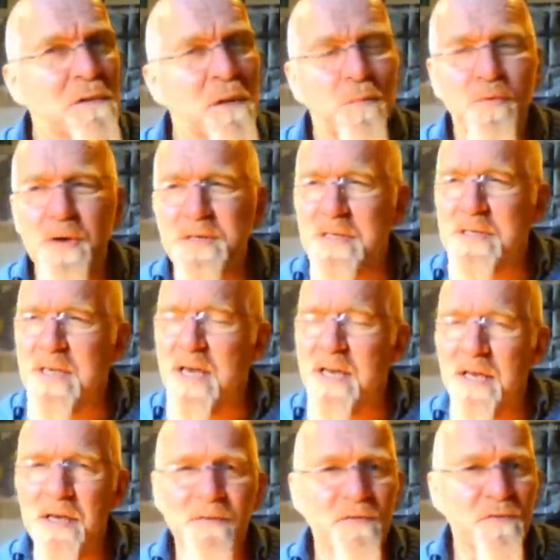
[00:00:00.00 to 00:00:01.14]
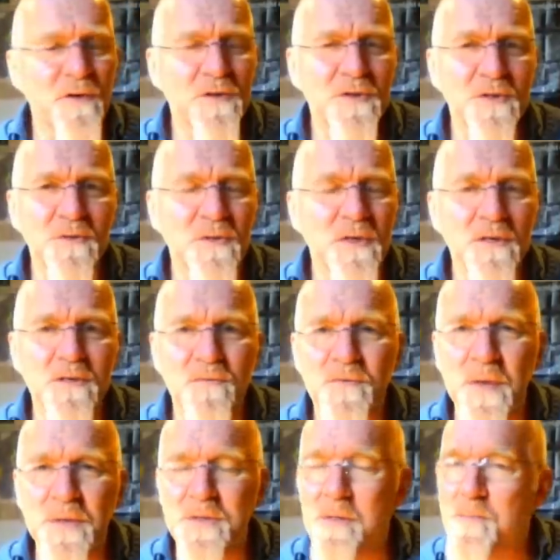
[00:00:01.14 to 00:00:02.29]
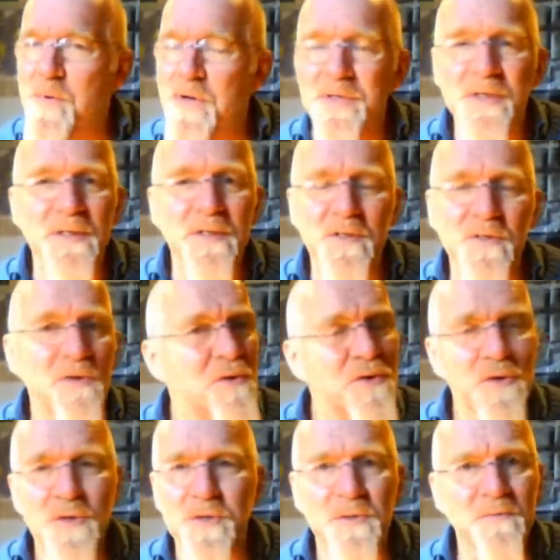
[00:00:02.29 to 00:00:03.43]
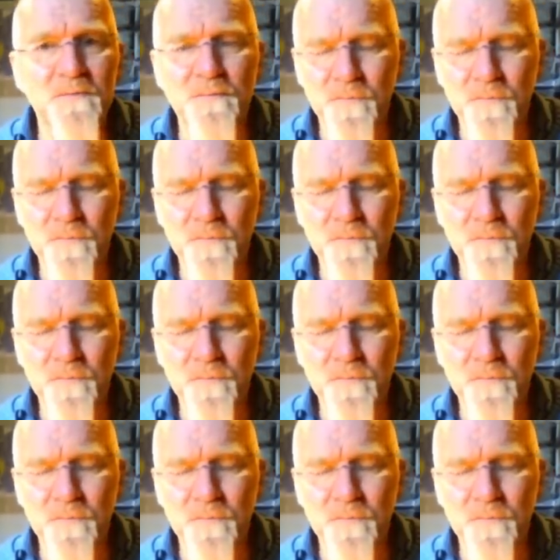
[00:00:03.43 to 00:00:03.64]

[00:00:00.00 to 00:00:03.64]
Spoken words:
The press it's getting in the first 2 years of Neptune in Pisces is not good.